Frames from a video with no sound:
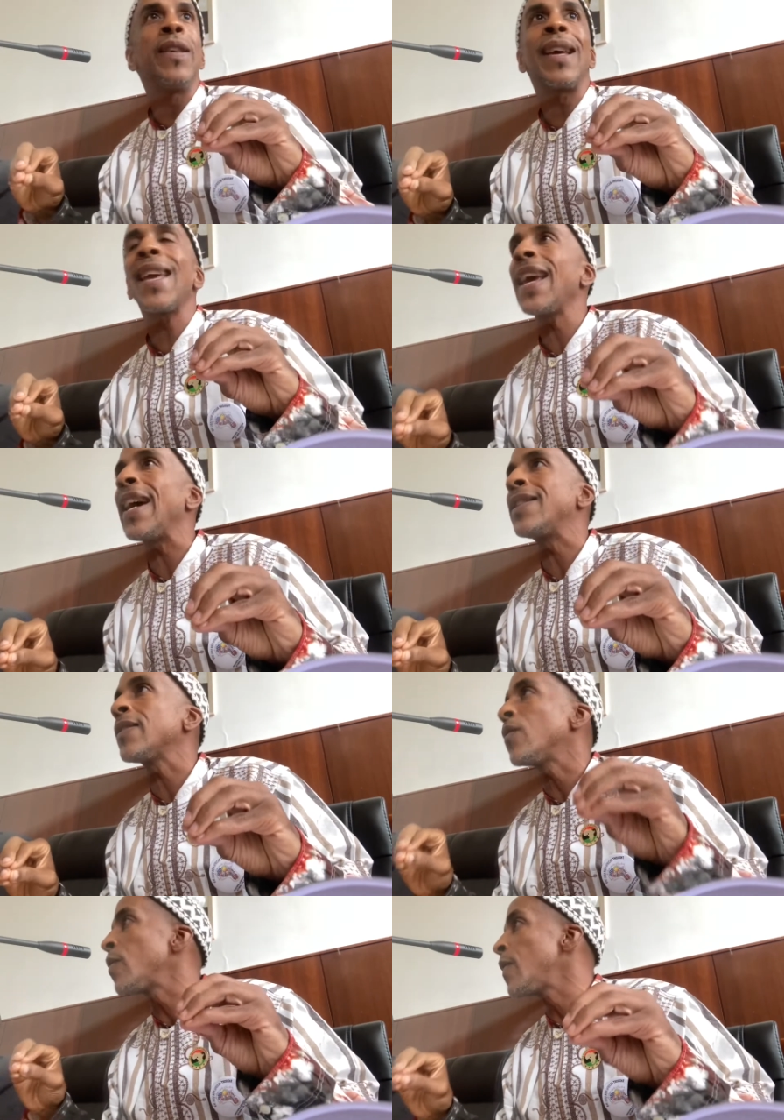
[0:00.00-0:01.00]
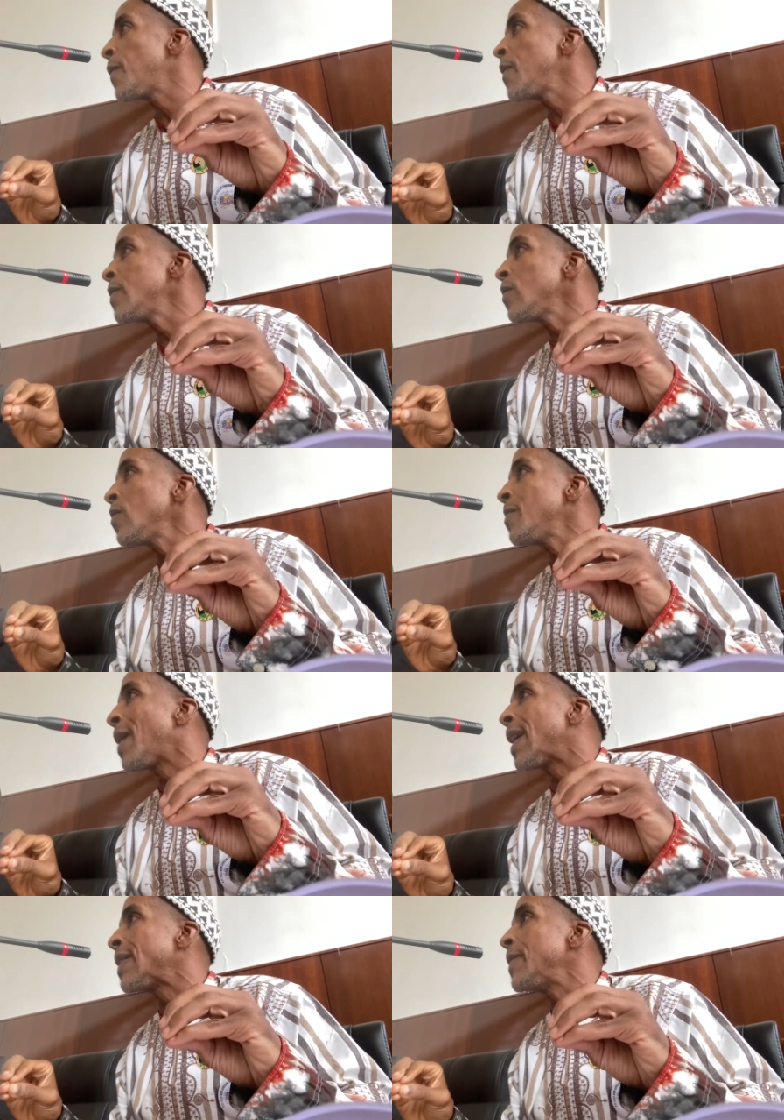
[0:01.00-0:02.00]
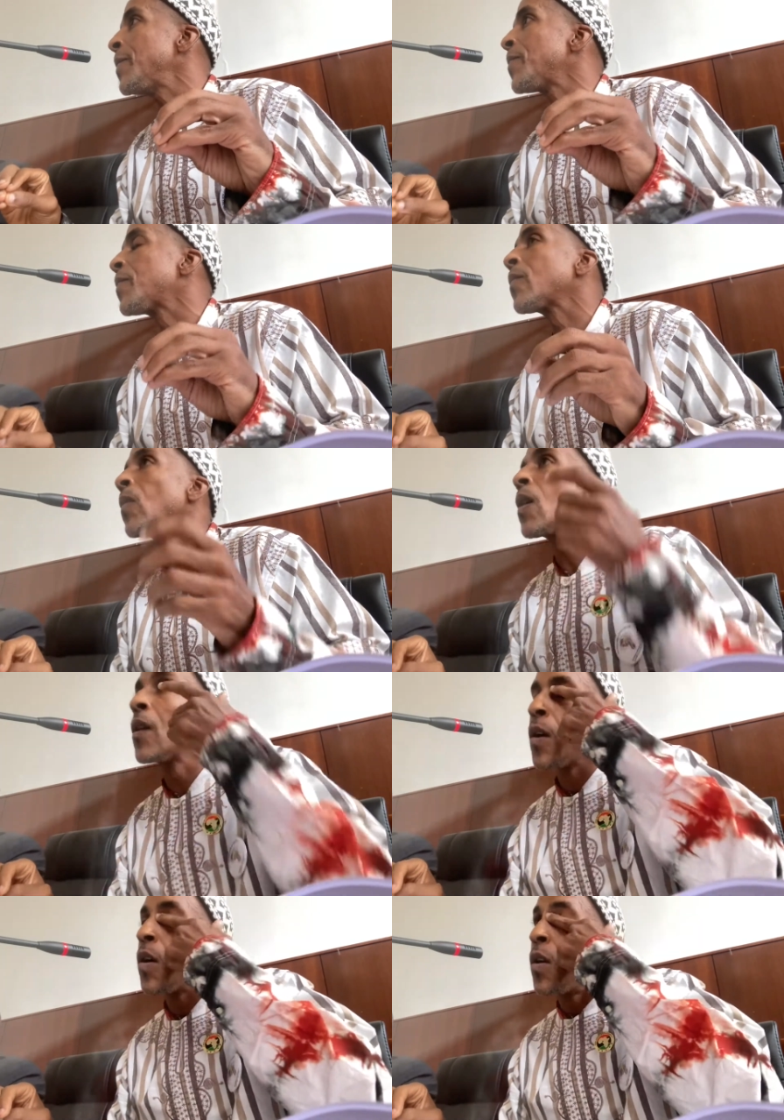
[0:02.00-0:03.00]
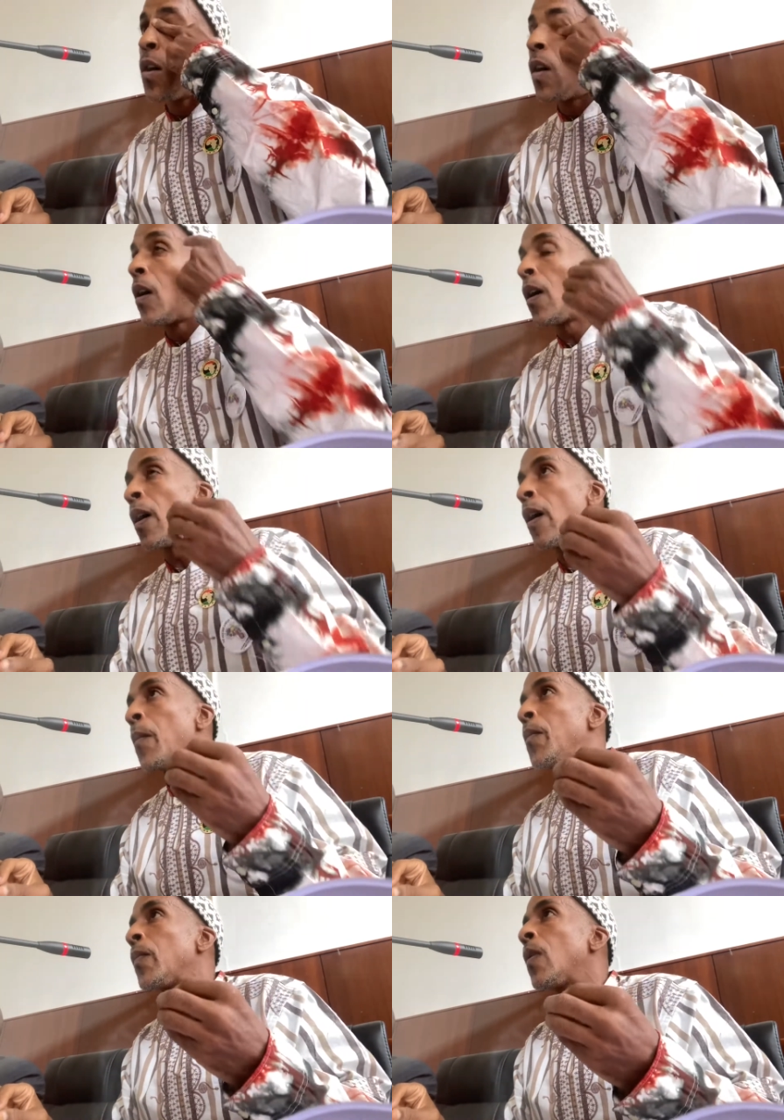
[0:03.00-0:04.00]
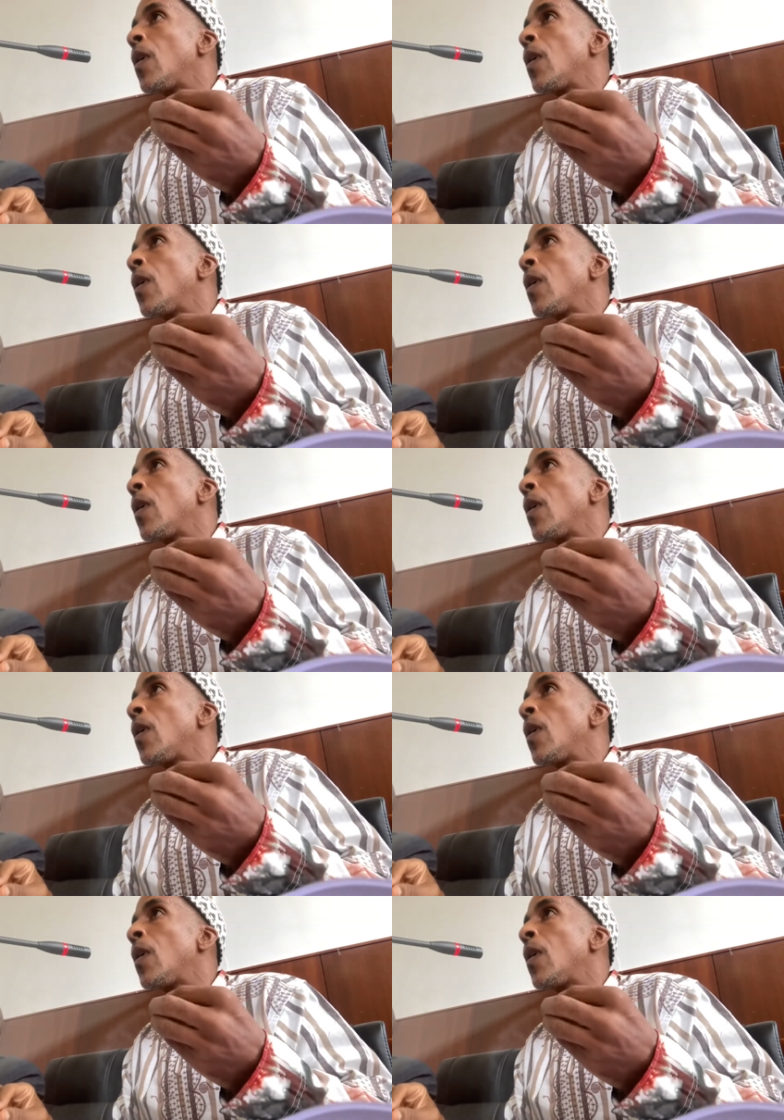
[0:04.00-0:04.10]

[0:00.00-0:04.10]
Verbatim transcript: the Ket, or the physical body, um,